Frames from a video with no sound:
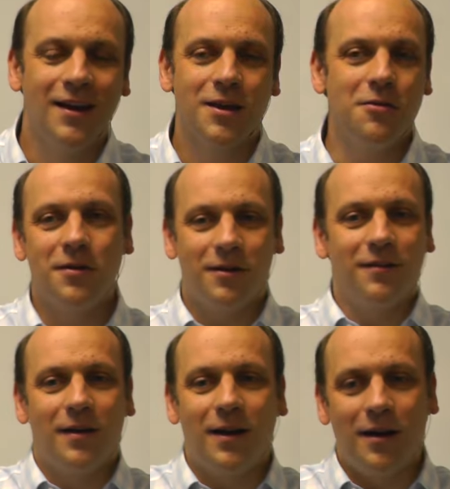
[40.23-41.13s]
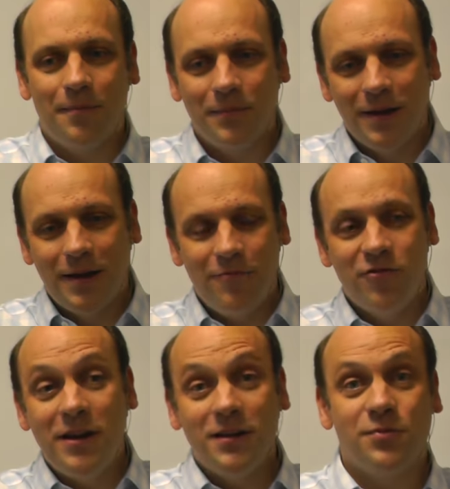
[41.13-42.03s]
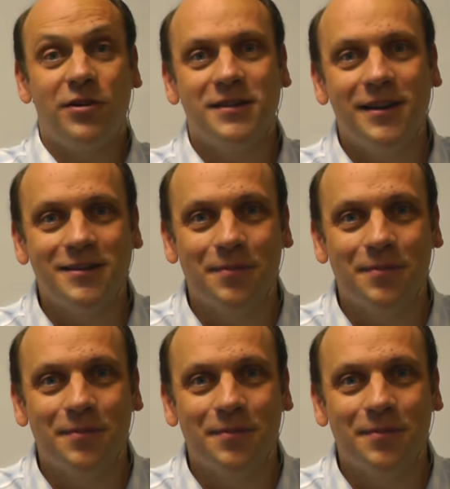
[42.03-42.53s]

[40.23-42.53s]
you can re-express it as